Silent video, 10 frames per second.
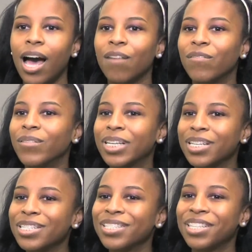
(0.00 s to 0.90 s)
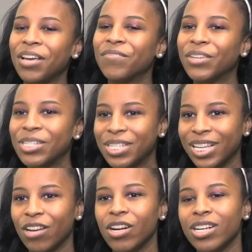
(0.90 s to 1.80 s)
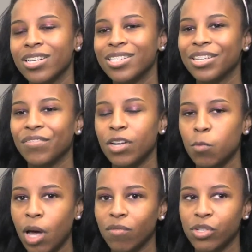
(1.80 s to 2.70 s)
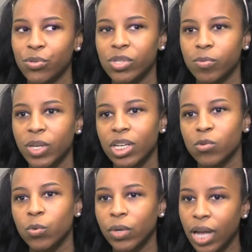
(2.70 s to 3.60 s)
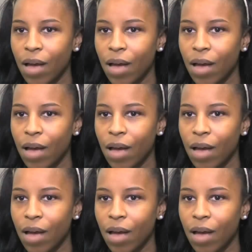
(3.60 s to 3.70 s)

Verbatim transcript: a good diversity or a good different amount of students because we wanted